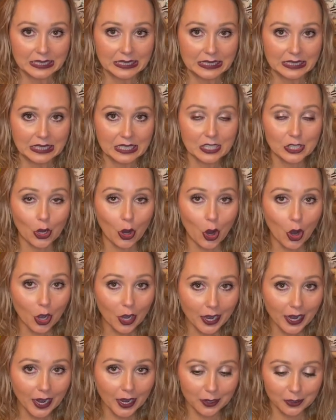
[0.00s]
this art
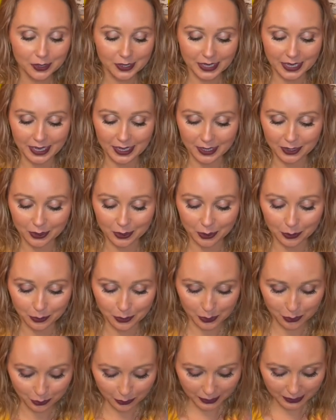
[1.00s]
house candle
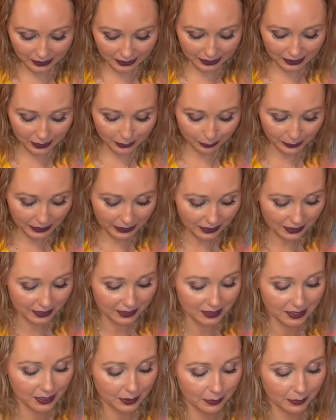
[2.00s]
was really speaking to